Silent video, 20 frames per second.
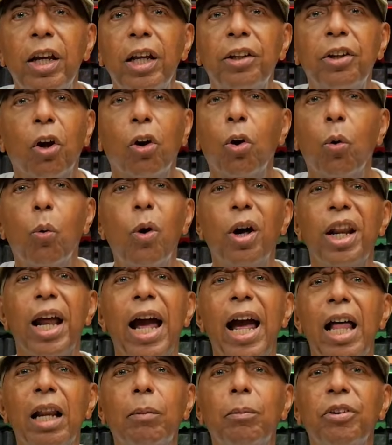don't know what
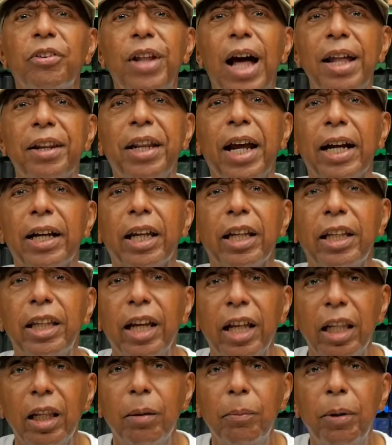animals out there could
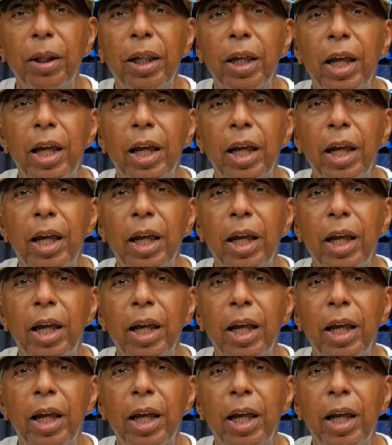kill them.